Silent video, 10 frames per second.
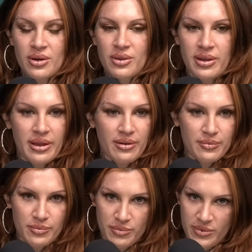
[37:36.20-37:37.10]
They that
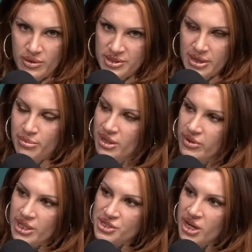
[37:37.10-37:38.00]
there's that big of
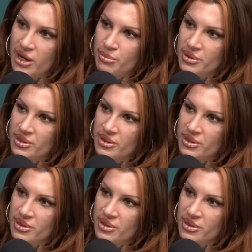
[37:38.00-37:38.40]
an age gap?